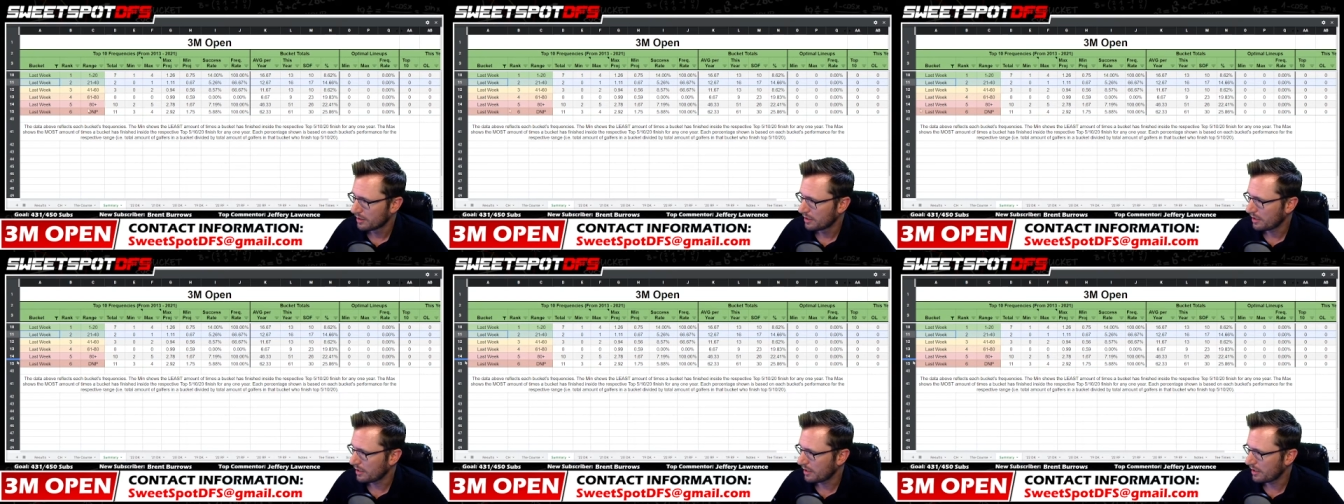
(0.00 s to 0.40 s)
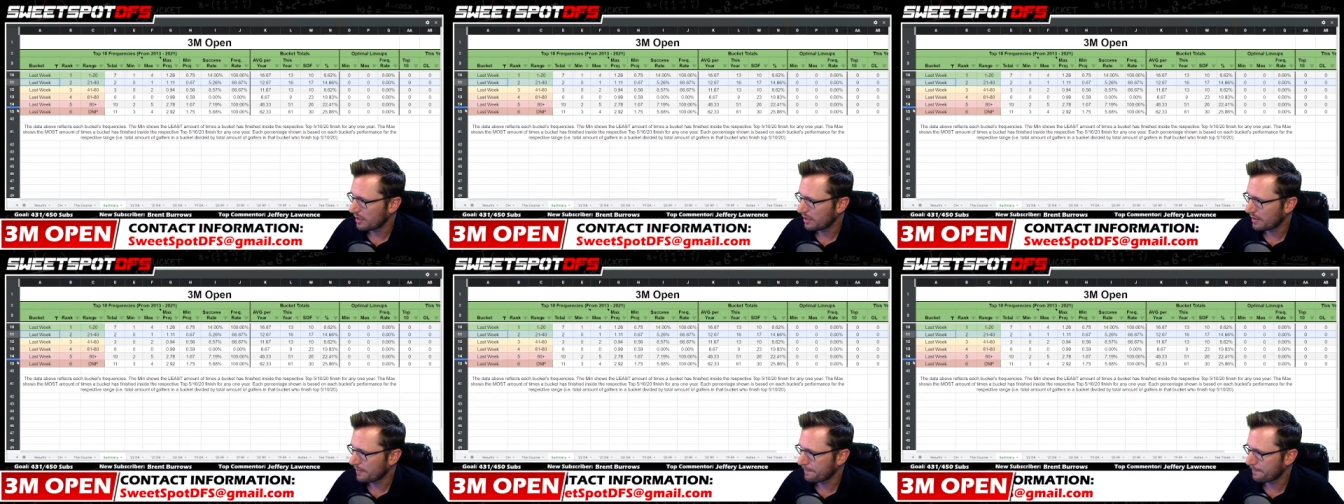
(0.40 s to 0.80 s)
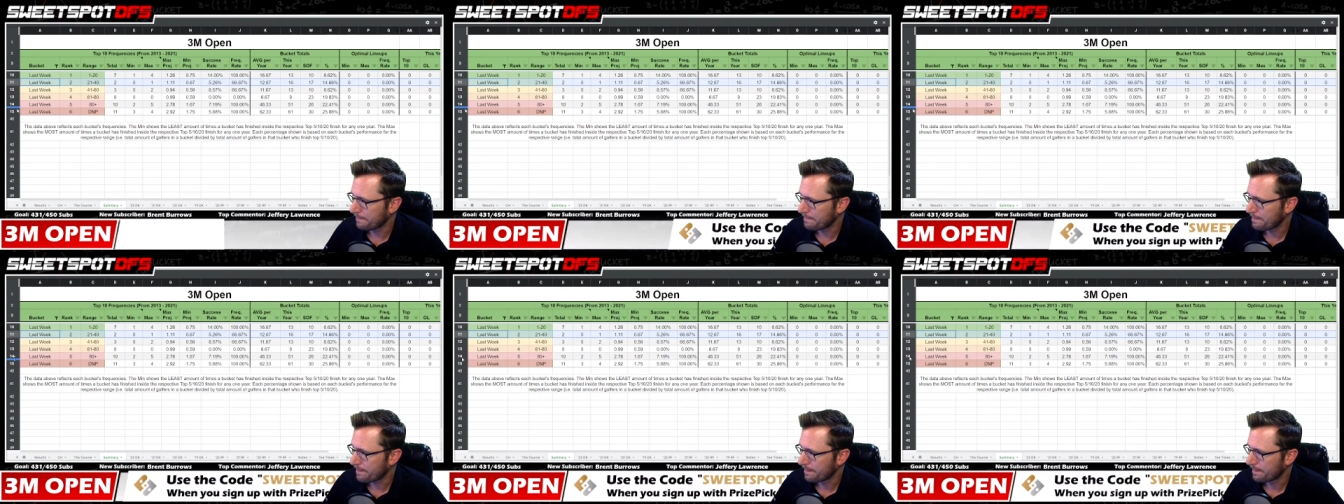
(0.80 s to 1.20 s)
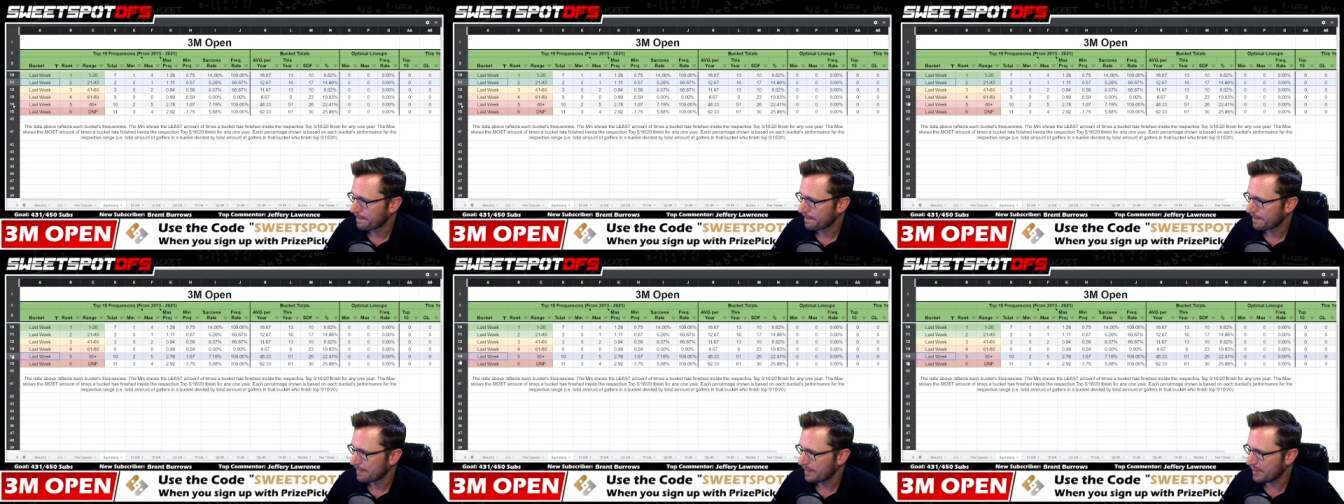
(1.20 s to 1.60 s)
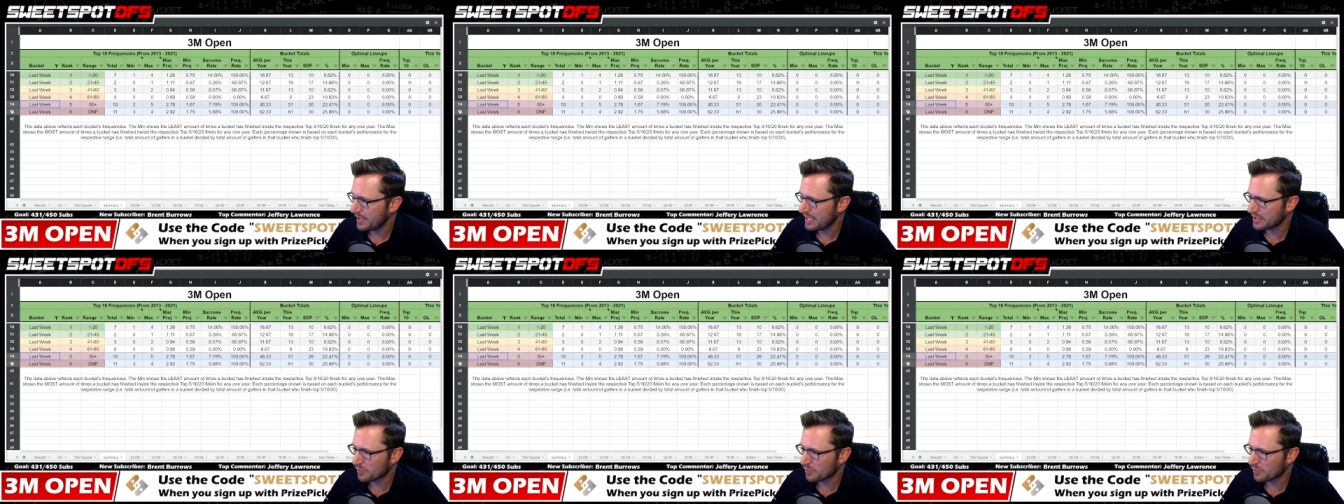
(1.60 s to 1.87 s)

Um, these